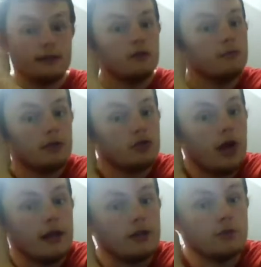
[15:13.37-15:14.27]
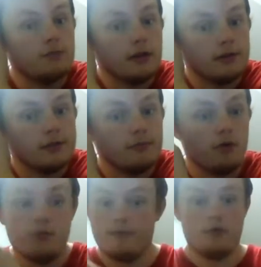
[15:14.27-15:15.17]
going to be a challenge because tomorrow
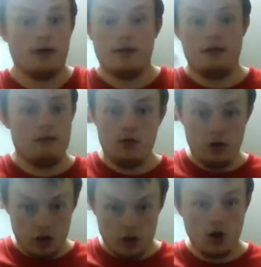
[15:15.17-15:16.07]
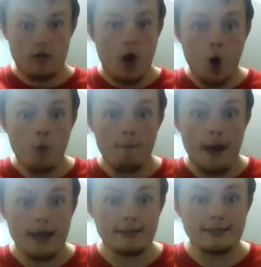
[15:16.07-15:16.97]
we've got to get the whole
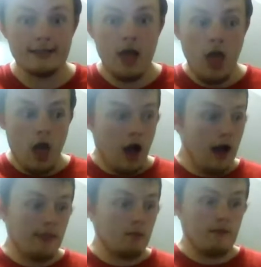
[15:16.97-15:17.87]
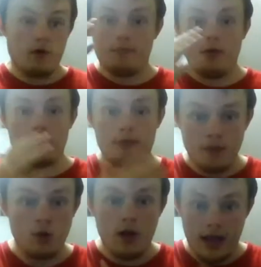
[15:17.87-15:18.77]
base, and then we've got to put the
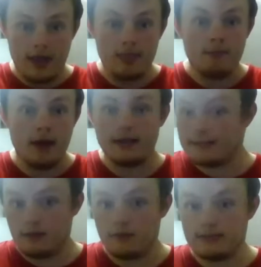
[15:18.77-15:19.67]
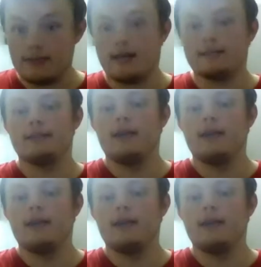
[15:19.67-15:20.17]
motor in the base, so it says.